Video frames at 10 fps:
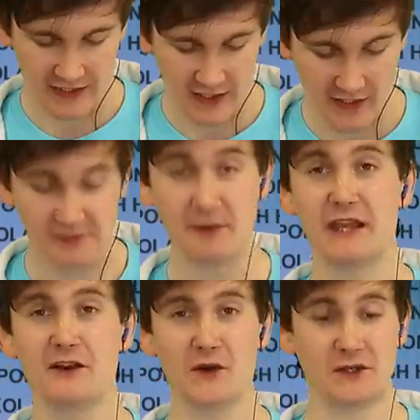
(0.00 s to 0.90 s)
Uh,
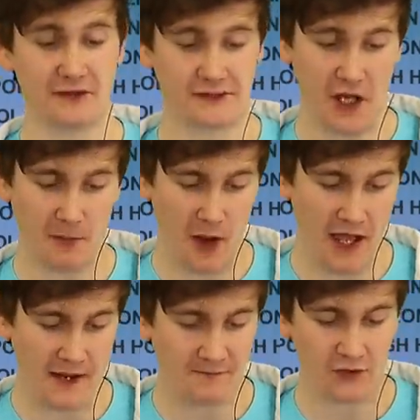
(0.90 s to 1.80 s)
speaking of which, we have
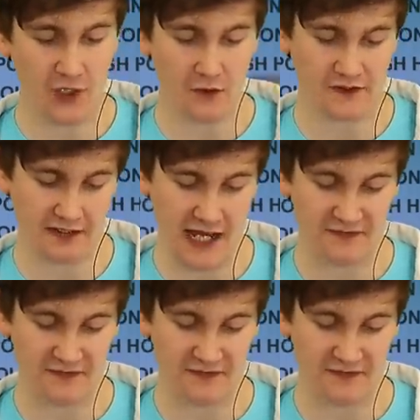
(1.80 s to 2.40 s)
Tomoe Gozen,